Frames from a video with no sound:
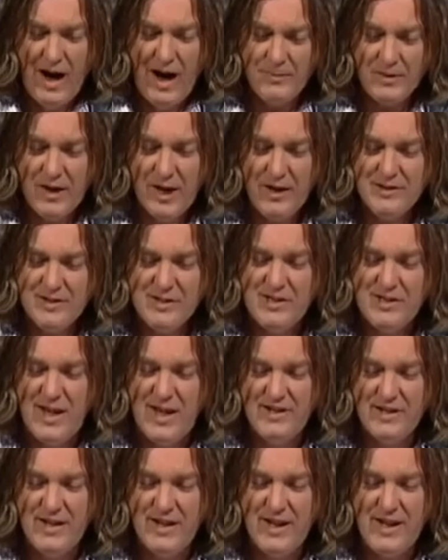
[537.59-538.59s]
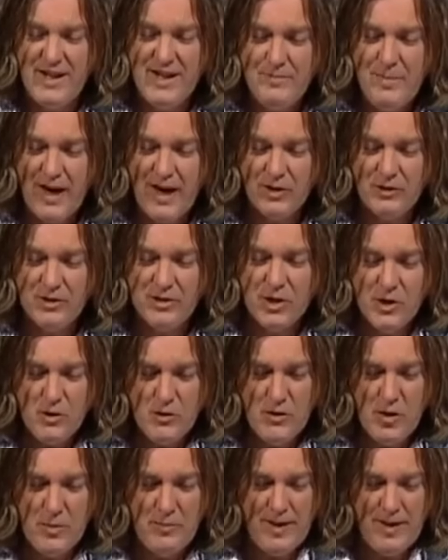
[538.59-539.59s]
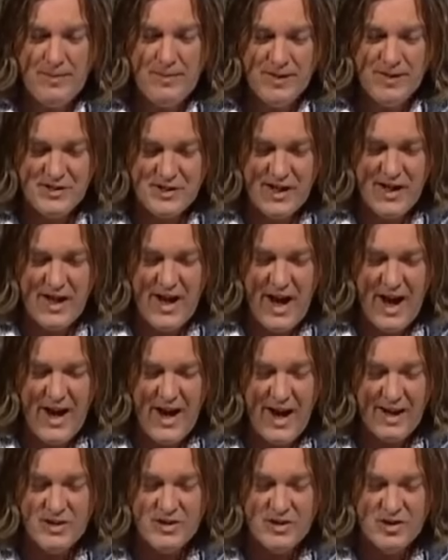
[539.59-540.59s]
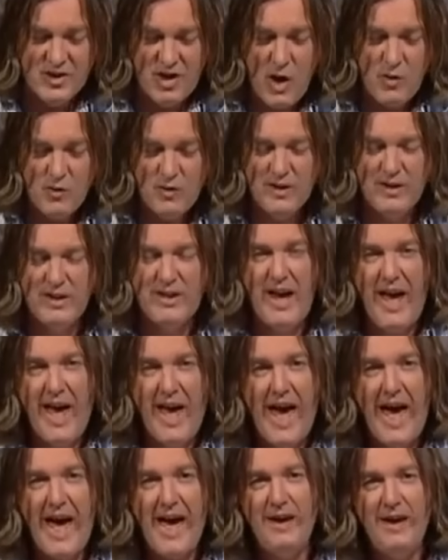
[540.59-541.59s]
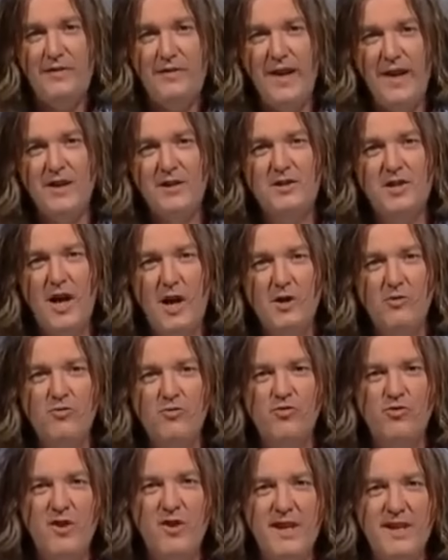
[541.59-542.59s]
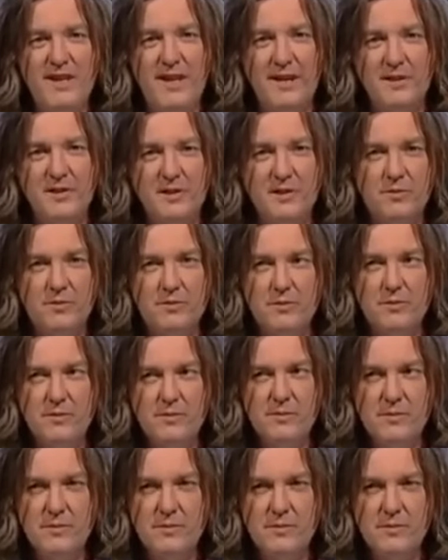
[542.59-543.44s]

I'm going to send an email to the BBC, and I don't care if they don't read it.